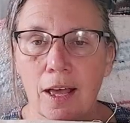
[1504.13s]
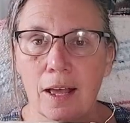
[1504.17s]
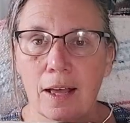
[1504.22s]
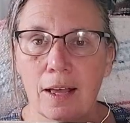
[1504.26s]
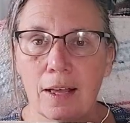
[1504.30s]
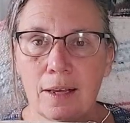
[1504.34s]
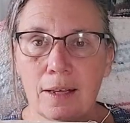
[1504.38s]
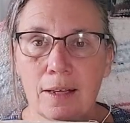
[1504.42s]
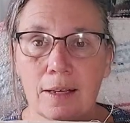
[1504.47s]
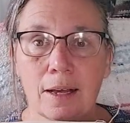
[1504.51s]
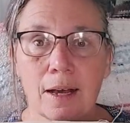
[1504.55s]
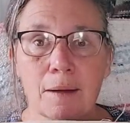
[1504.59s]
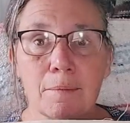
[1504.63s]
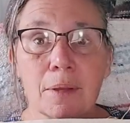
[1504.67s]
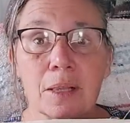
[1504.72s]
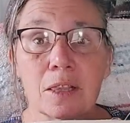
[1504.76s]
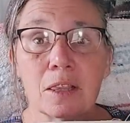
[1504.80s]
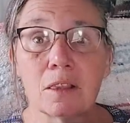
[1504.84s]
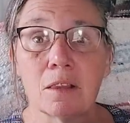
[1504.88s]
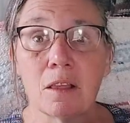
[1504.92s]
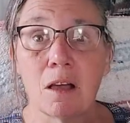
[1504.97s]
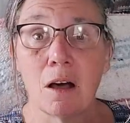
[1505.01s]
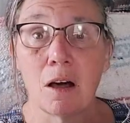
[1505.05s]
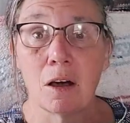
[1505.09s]
I'm a
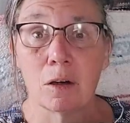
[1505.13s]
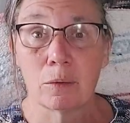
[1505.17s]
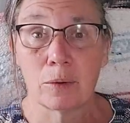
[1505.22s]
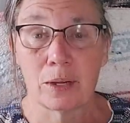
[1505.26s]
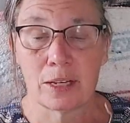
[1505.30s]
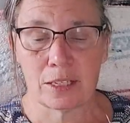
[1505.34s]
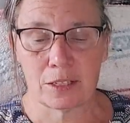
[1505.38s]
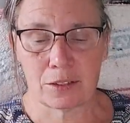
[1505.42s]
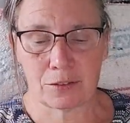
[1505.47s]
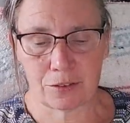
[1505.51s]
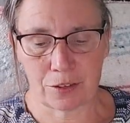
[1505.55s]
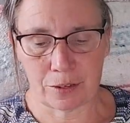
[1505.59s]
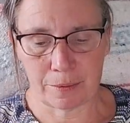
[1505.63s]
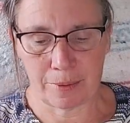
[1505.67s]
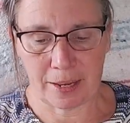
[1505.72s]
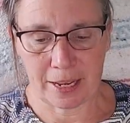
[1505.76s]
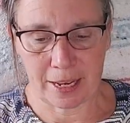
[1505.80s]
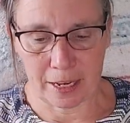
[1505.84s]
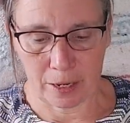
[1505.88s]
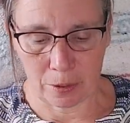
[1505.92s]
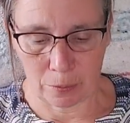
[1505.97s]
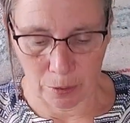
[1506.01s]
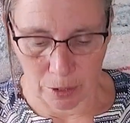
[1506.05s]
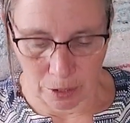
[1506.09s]
long ways from
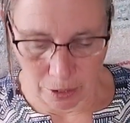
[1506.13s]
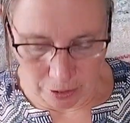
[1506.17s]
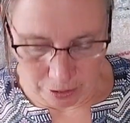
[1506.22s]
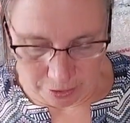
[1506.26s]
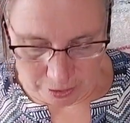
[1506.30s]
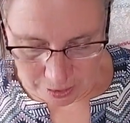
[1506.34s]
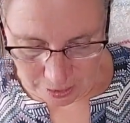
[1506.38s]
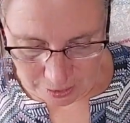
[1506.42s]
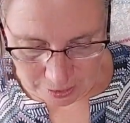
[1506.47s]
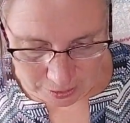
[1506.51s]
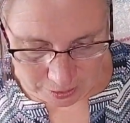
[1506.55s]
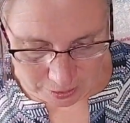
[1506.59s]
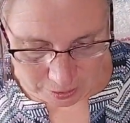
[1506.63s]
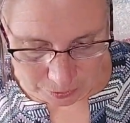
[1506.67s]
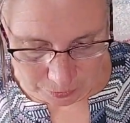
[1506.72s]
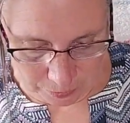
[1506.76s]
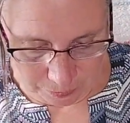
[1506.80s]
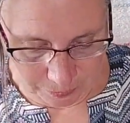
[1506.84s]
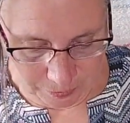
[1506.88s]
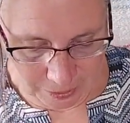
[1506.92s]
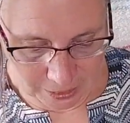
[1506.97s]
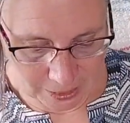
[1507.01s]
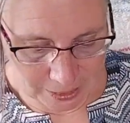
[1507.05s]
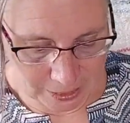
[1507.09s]
anywhere on this, so
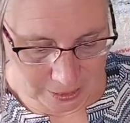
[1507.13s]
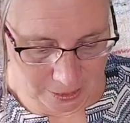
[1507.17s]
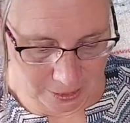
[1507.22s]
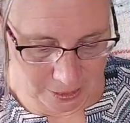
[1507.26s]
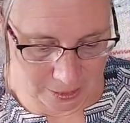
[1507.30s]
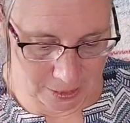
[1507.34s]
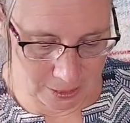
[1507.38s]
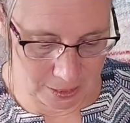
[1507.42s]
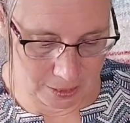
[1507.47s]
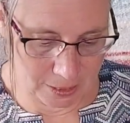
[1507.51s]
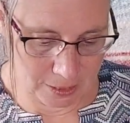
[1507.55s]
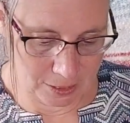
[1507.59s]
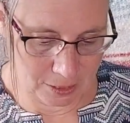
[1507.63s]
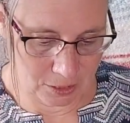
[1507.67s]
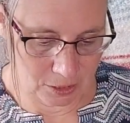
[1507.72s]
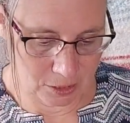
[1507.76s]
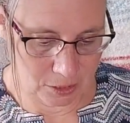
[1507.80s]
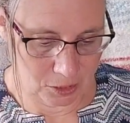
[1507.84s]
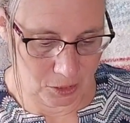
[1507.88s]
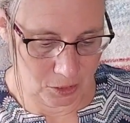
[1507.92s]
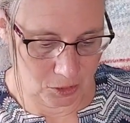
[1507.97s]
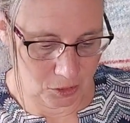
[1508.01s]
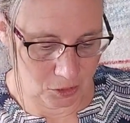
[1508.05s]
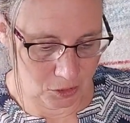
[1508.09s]
it's
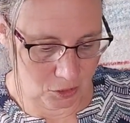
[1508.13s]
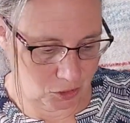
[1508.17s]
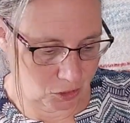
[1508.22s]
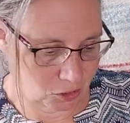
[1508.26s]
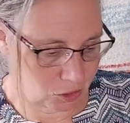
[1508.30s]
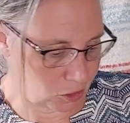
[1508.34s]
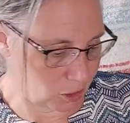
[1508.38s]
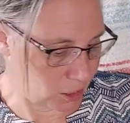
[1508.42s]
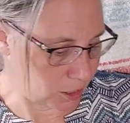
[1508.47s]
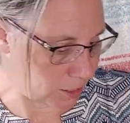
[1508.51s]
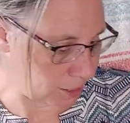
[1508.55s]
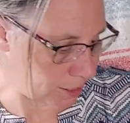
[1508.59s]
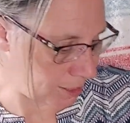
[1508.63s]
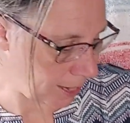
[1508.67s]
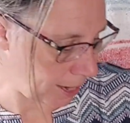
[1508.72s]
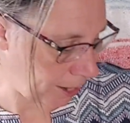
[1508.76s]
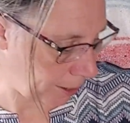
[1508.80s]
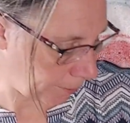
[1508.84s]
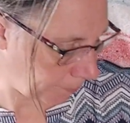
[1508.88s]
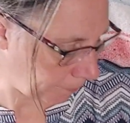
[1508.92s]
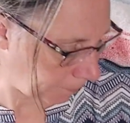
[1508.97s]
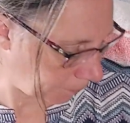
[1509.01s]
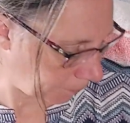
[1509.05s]
just there.